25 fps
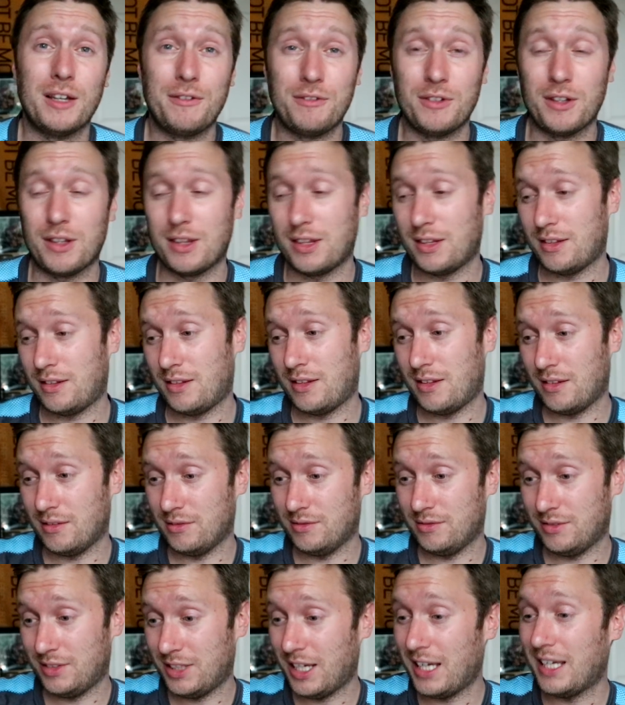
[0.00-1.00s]
If you
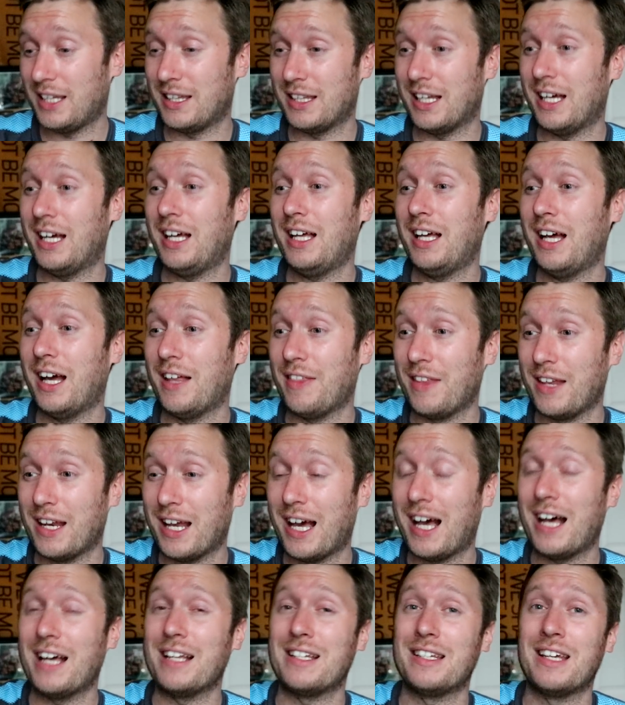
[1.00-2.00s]
take that and
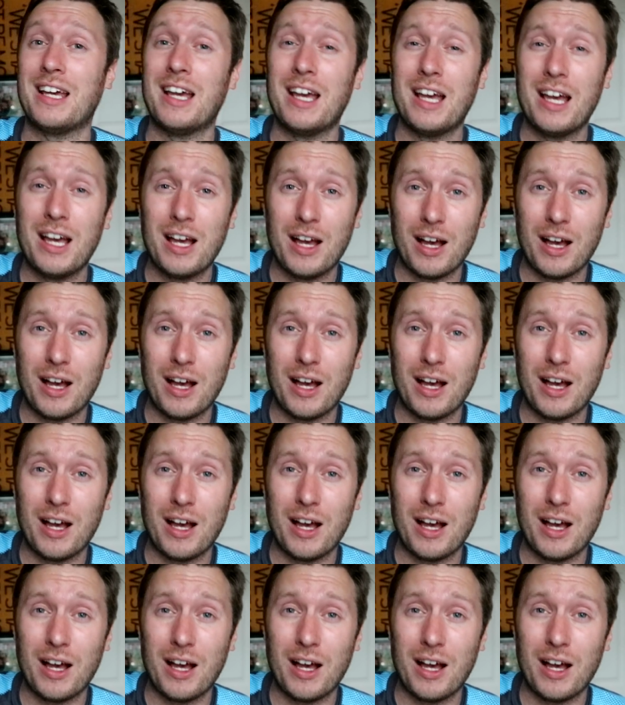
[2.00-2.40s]
then add